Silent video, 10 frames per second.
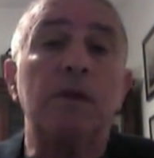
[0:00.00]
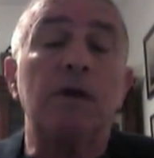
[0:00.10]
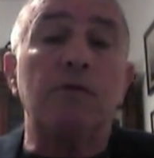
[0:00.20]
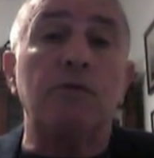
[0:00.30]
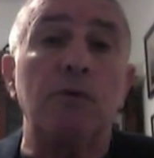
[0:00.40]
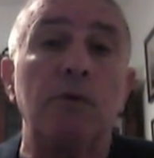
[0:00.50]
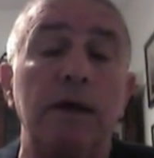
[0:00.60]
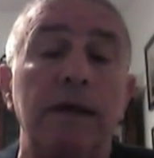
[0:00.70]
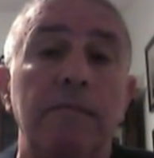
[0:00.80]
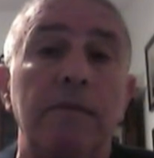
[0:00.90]
through
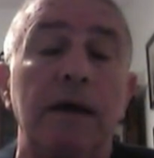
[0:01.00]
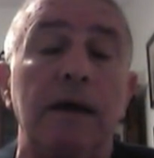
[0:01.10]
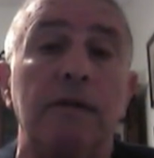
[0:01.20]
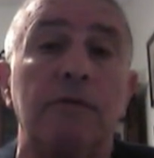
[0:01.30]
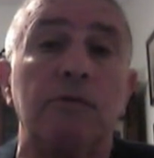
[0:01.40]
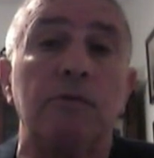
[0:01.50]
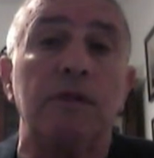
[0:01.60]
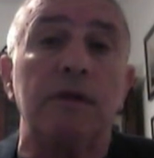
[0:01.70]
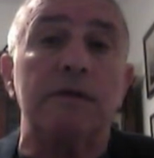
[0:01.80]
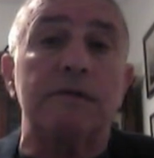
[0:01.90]
him and through
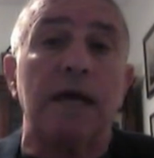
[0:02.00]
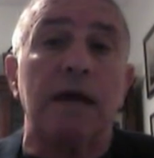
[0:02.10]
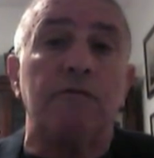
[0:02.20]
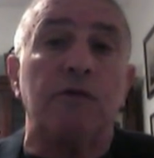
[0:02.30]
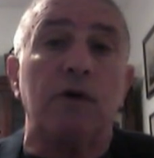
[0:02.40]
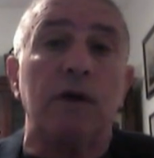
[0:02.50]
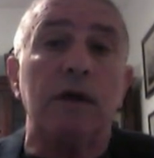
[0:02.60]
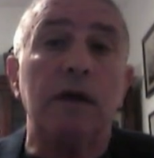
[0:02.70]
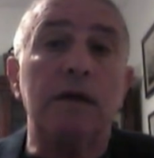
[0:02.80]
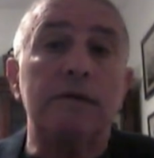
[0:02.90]
his envoy,
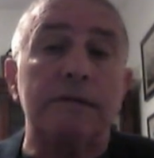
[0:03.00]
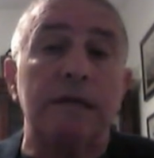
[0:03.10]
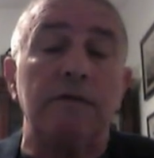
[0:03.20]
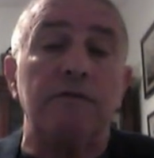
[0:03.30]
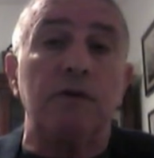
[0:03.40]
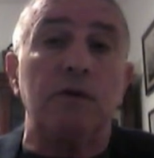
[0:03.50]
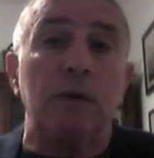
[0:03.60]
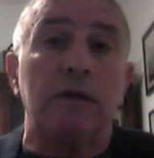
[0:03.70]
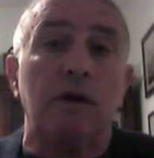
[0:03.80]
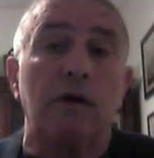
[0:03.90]
Steve
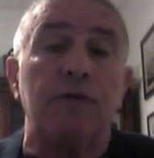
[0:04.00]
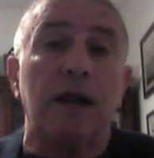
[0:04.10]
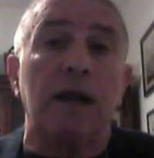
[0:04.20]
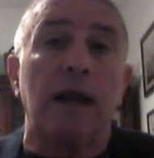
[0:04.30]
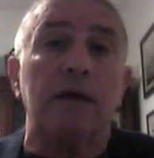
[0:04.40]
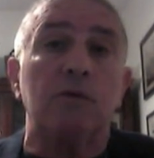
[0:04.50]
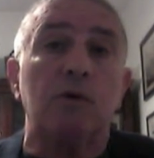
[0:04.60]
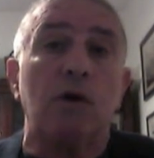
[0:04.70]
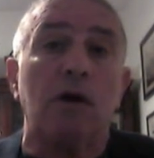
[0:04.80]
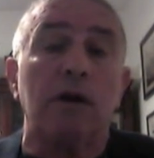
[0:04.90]
Witkoff. And I'd like to call